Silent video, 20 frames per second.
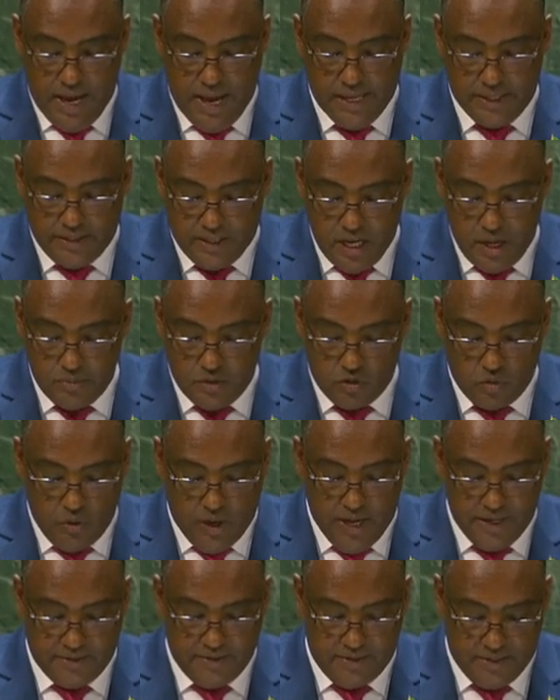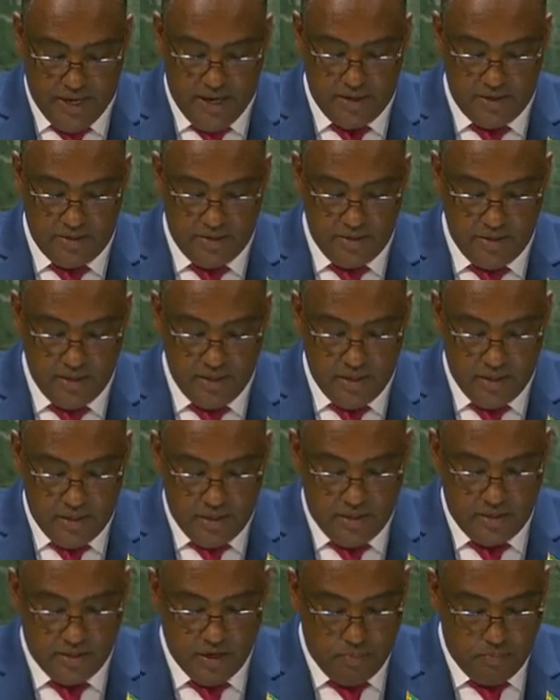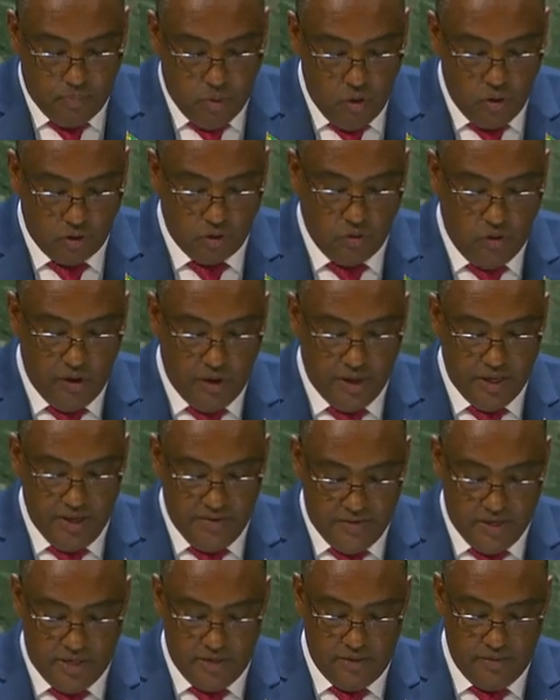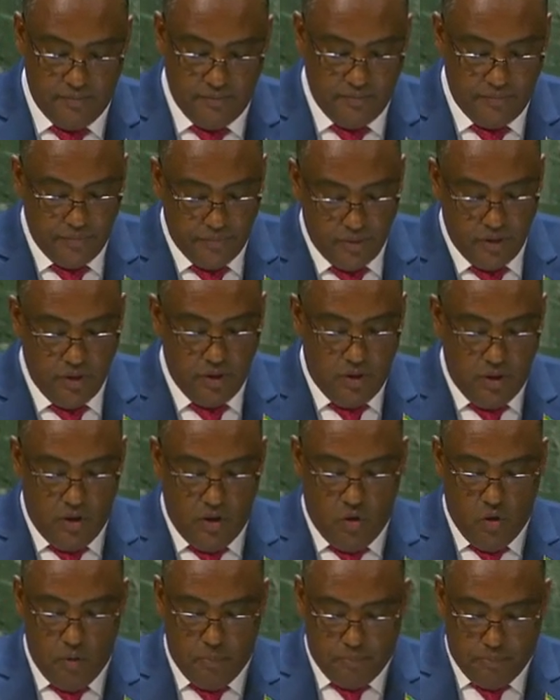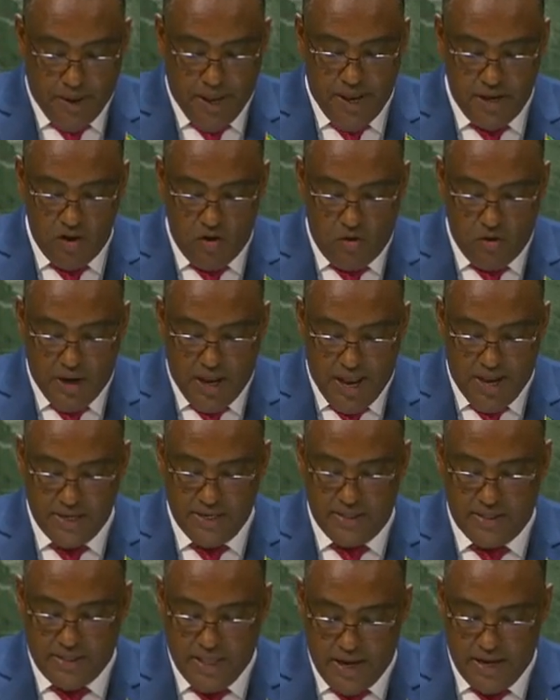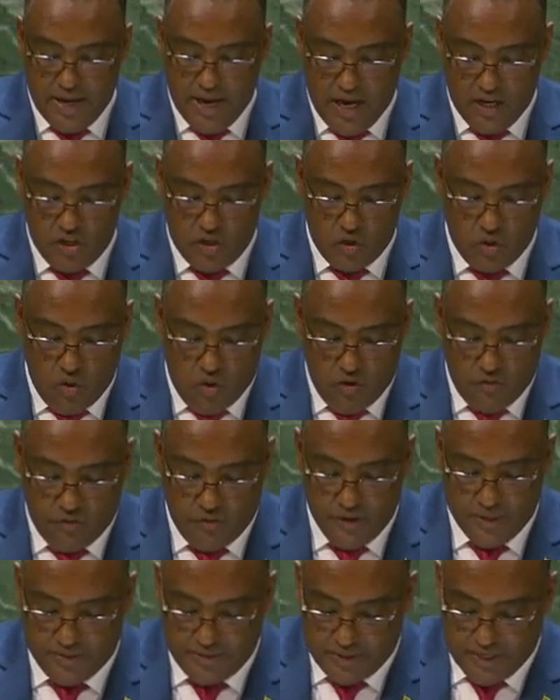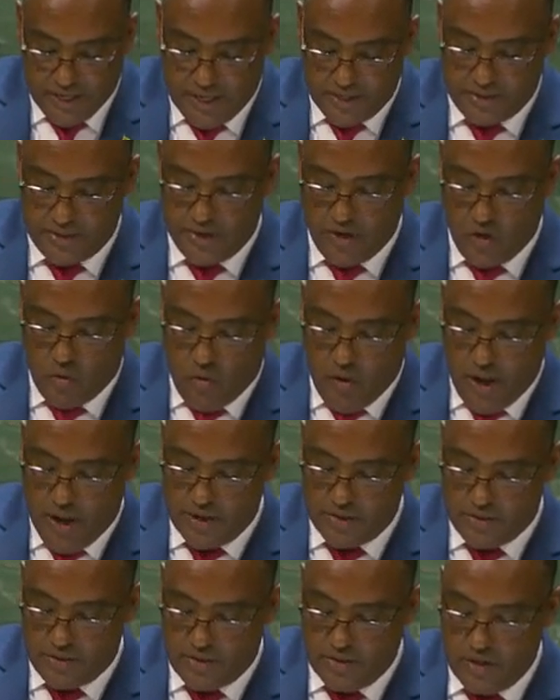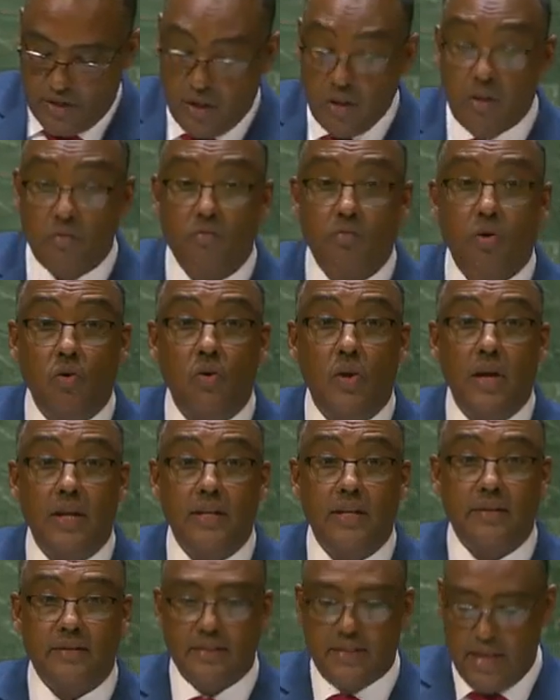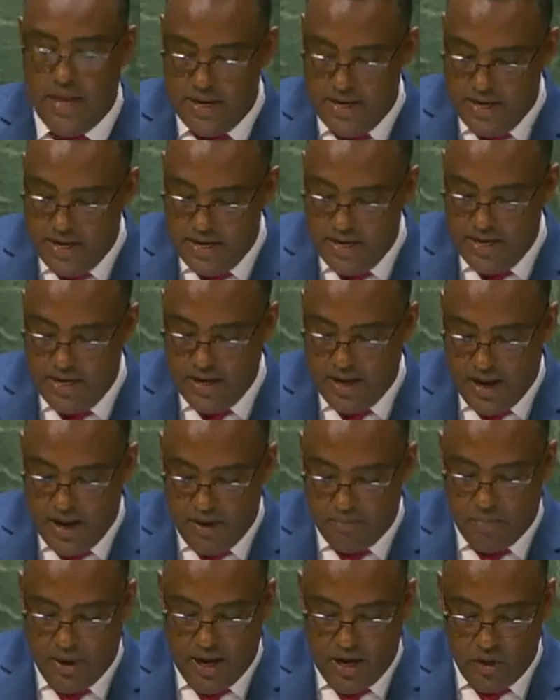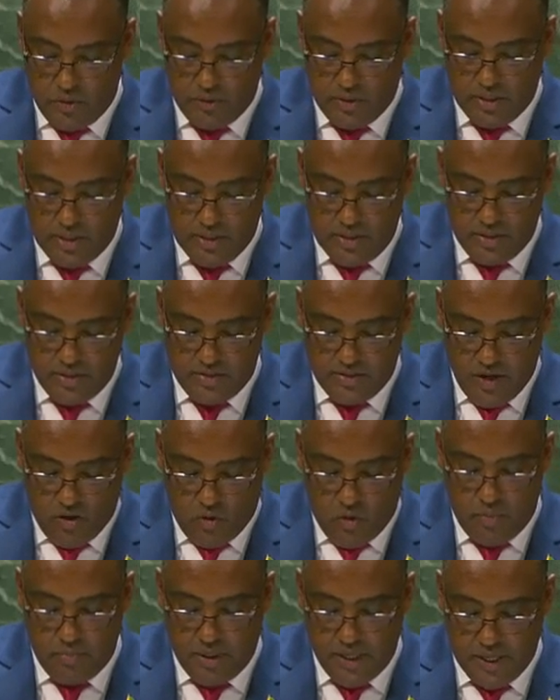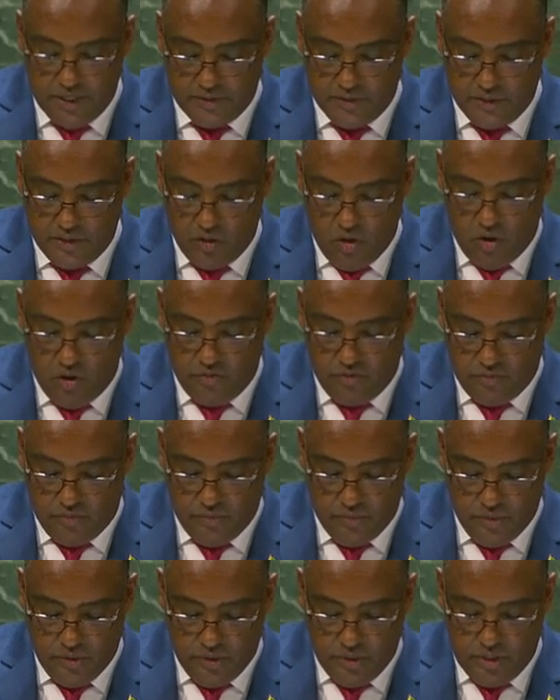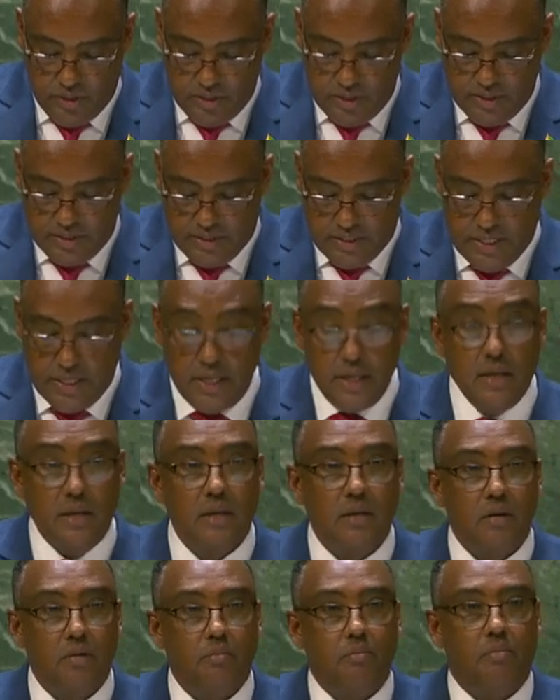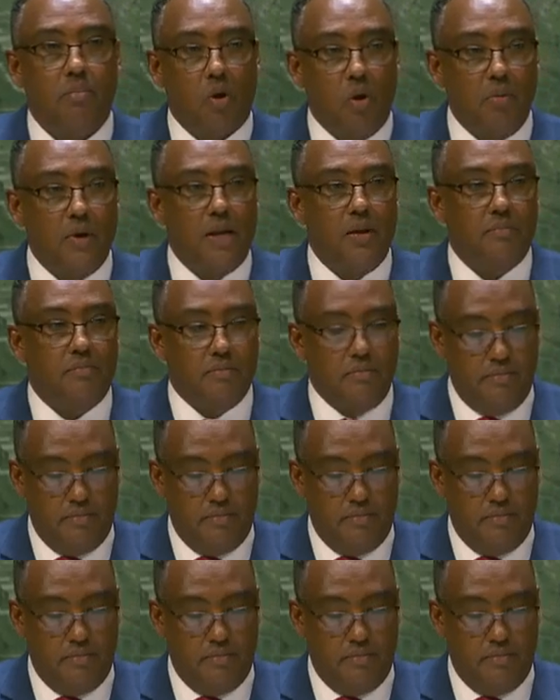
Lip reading: Attempts to extend support or even opine on an internal issue of a state requires full understanding about the complexity of the problem.